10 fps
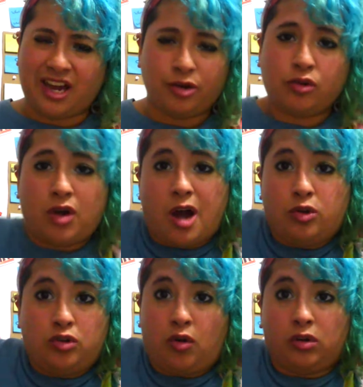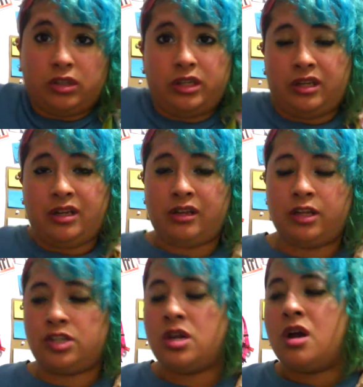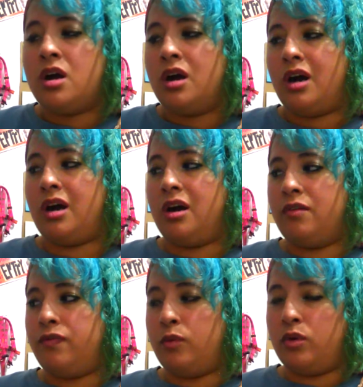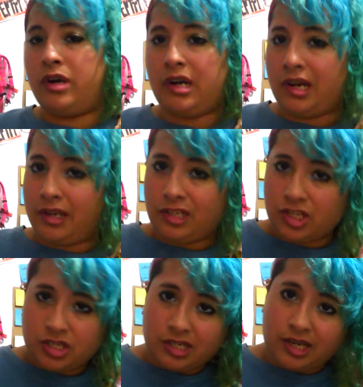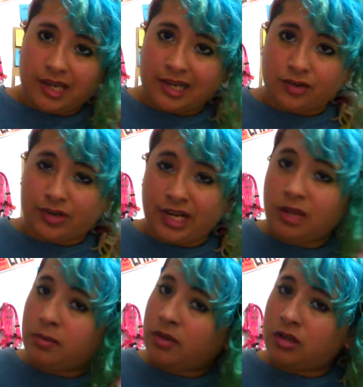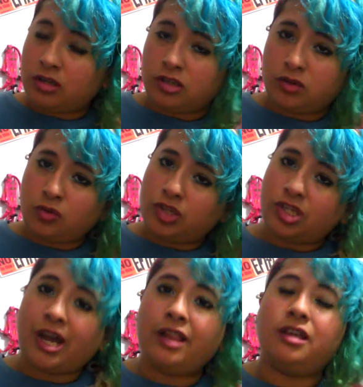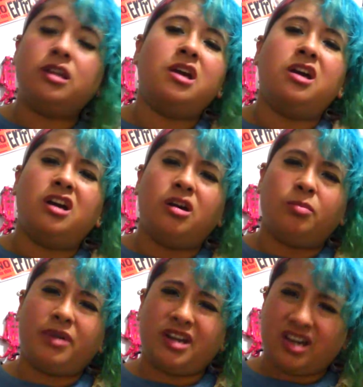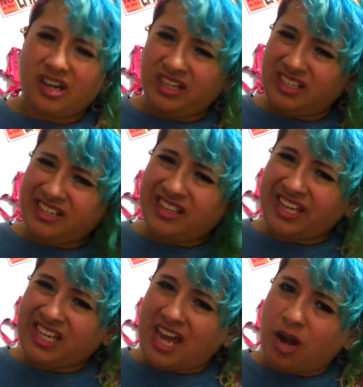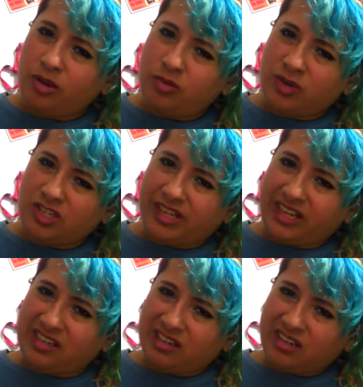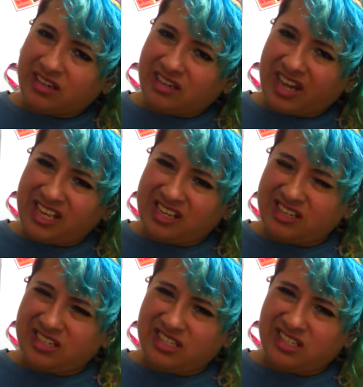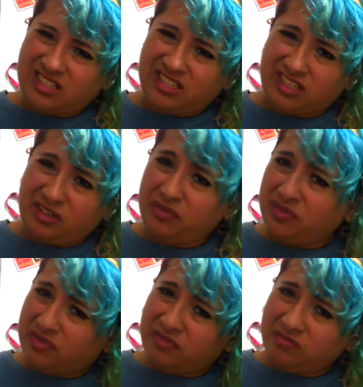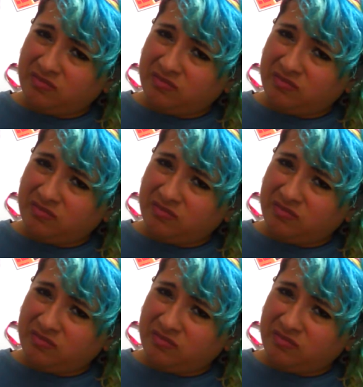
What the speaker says: I don't know how you call it in English. For just a cream to style it, but I didn't like it how it was like kind of stiff.